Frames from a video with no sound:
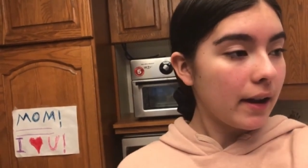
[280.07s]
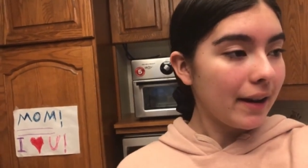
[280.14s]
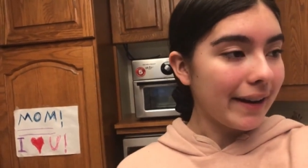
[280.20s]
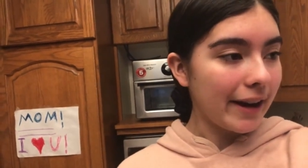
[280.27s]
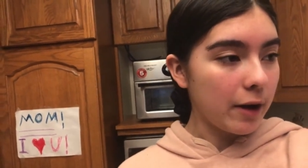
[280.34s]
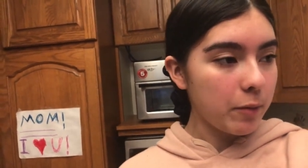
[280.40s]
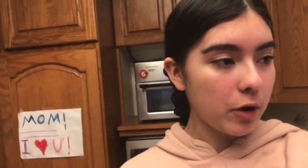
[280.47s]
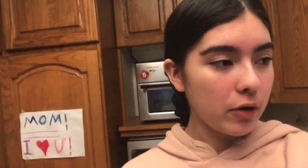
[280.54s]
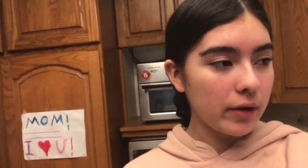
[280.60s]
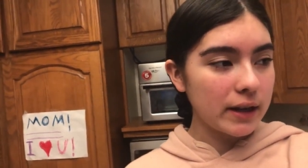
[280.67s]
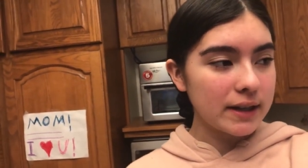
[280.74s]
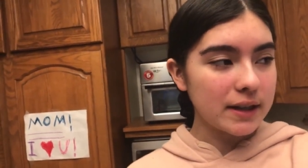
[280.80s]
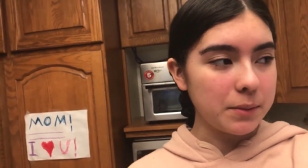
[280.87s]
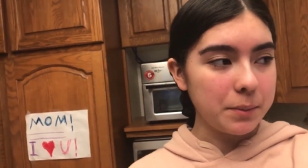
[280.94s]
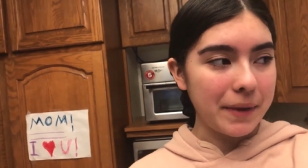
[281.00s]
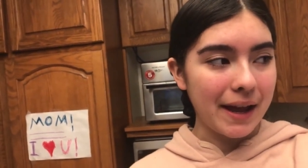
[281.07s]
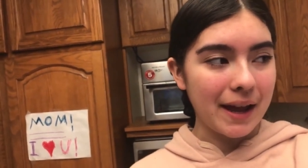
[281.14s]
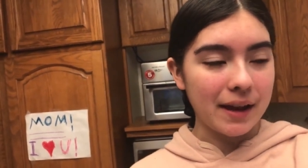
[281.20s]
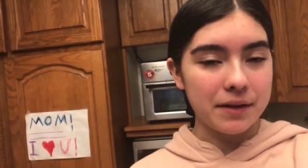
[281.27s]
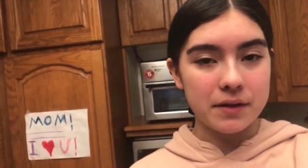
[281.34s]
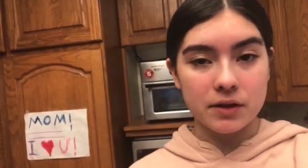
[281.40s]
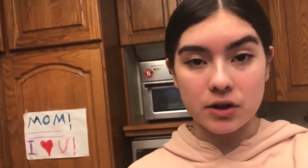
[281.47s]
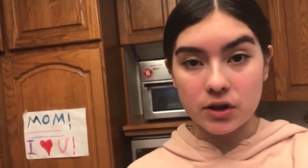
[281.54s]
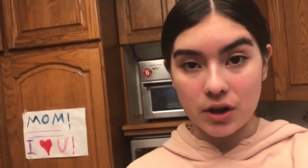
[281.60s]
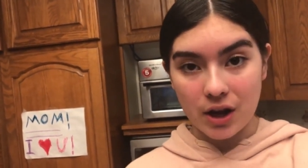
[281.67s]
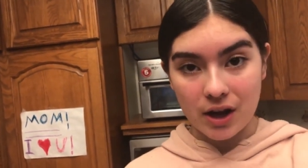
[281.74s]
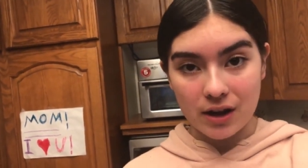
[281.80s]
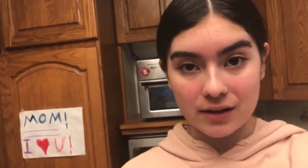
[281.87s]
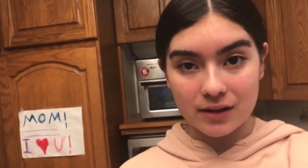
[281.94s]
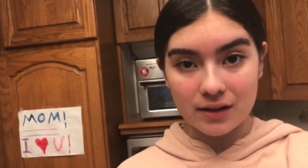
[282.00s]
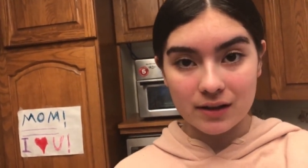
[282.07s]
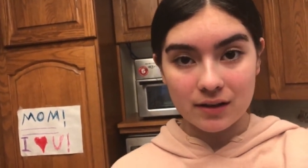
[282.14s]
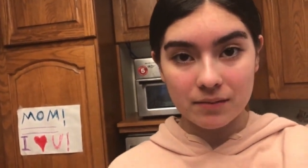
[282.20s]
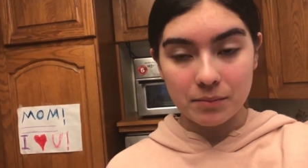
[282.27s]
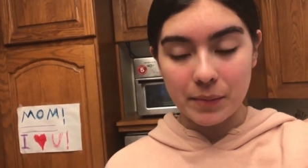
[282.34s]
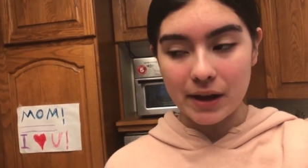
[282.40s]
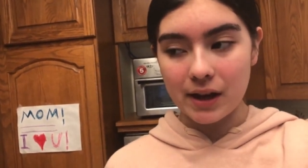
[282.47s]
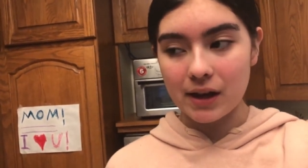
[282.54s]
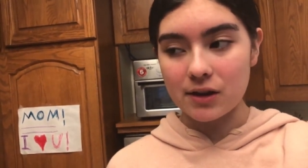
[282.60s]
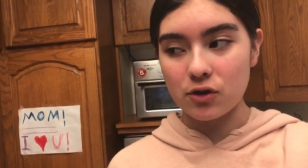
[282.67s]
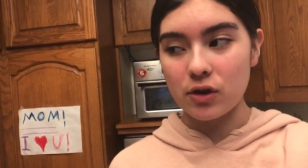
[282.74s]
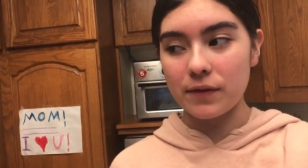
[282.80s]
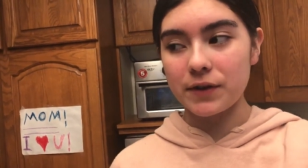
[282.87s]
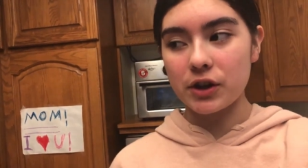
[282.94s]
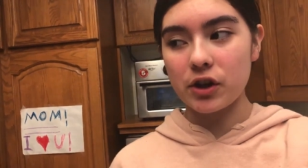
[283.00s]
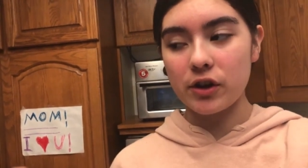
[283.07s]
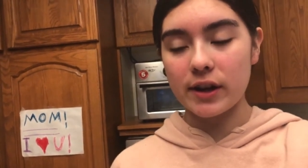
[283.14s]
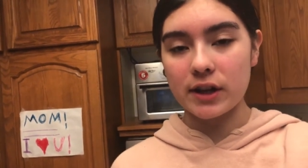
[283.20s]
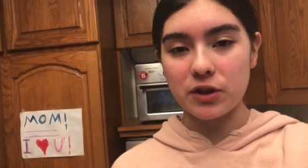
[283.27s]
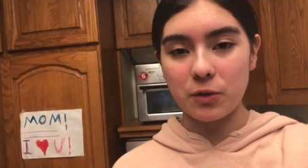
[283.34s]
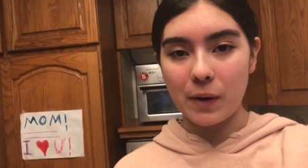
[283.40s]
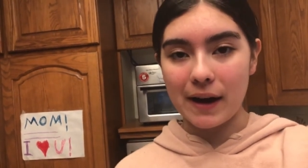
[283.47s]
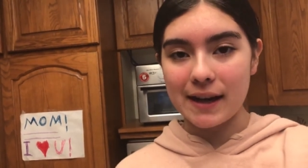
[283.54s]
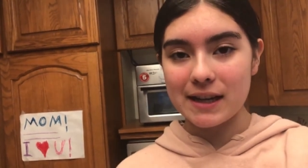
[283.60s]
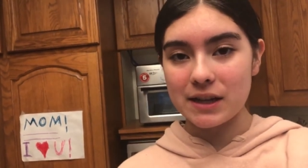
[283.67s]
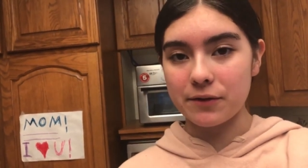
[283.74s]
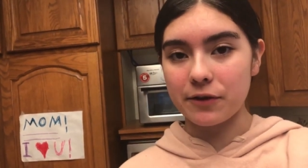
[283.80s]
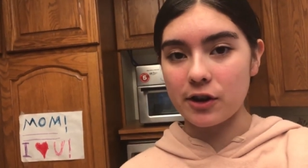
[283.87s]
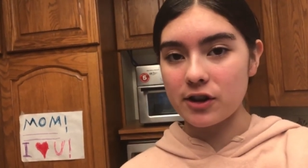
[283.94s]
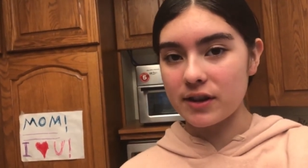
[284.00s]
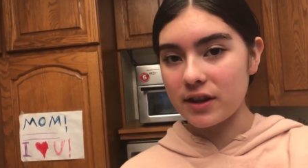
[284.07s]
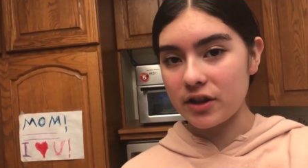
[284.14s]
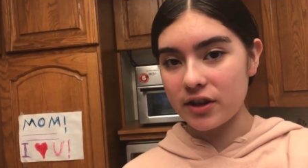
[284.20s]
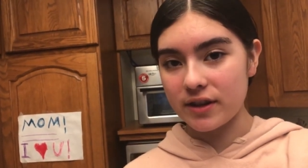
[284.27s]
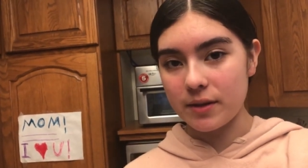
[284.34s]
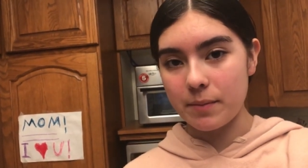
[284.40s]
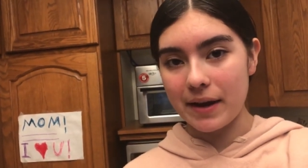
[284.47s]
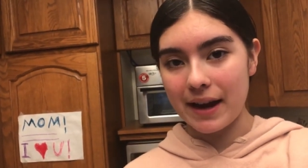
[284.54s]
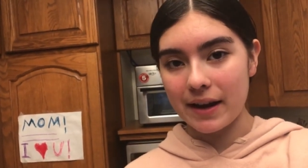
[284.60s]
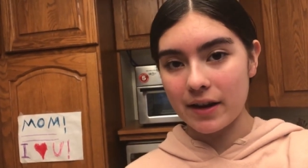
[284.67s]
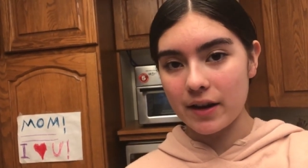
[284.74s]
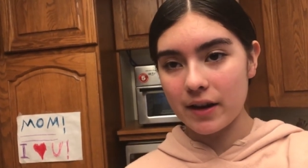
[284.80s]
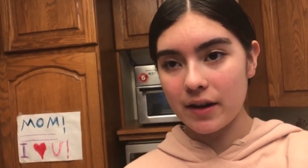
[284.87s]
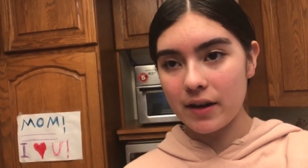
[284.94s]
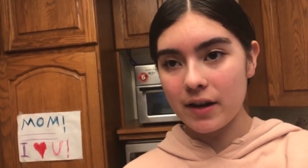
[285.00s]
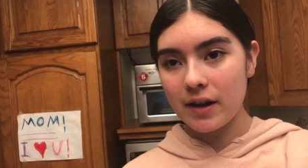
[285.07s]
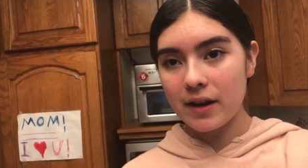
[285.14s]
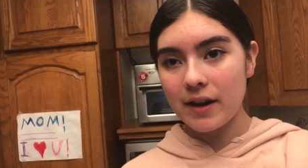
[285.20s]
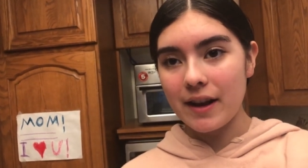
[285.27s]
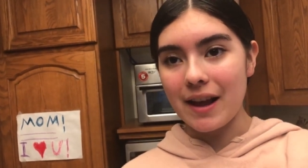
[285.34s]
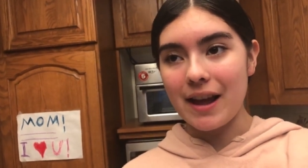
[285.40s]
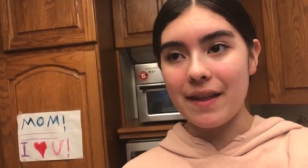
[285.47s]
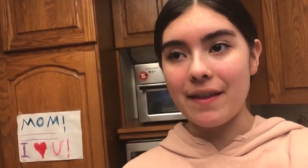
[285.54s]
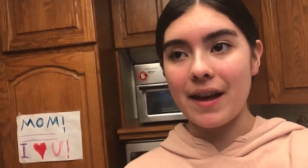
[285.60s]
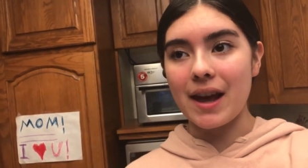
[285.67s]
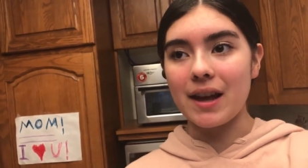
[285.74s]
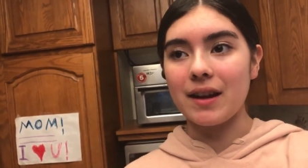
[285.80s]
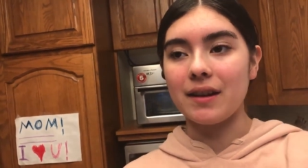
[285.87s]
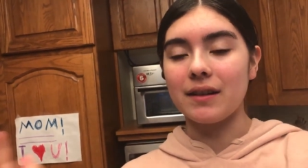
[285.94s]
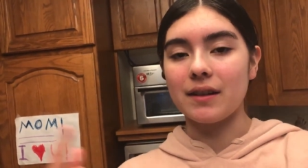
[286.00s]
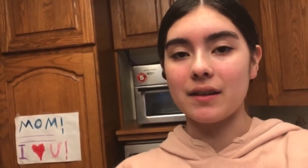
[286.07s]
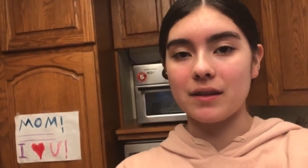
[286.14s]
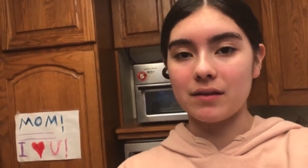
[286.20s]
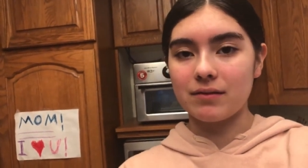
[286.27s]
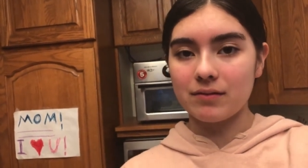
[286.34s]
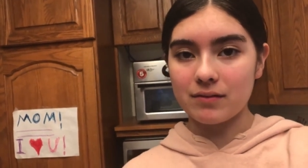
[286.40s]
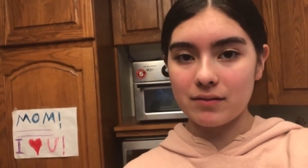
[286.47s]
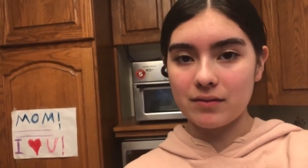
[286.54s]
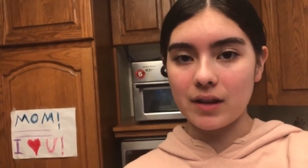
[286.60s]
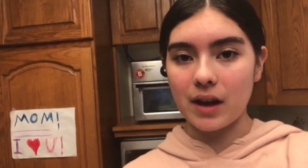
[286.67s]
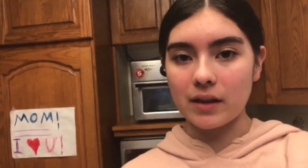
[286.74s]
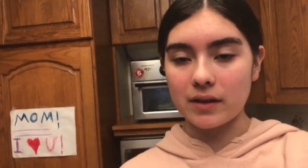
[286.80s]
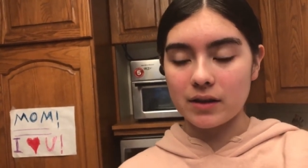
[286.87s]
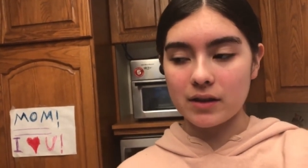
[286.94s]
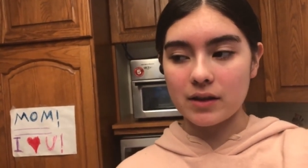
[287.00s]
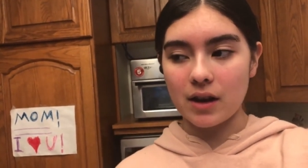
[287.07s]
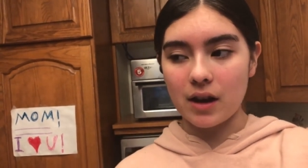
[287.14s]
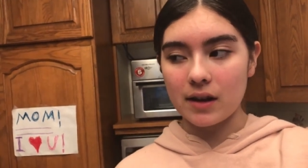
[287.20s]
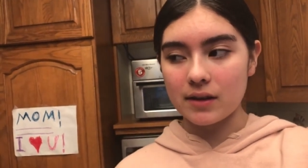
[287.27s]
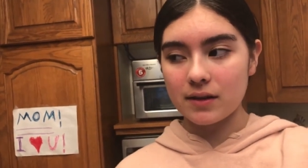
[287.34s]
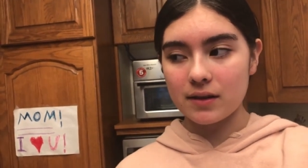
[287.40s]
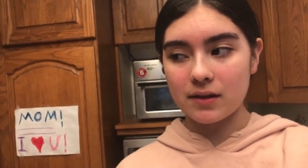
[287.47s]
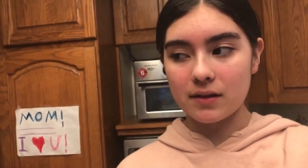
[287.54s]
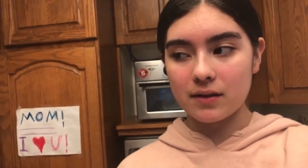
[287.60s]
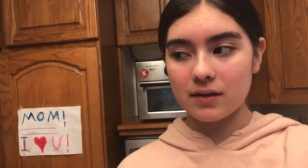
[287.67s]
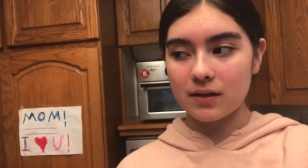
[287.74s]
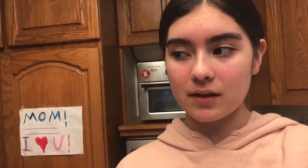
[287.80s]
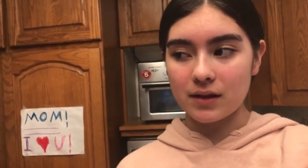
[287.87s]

Now I'm going to make the sauce because you have to cook it twice, first in just the batter and then in the other sauce.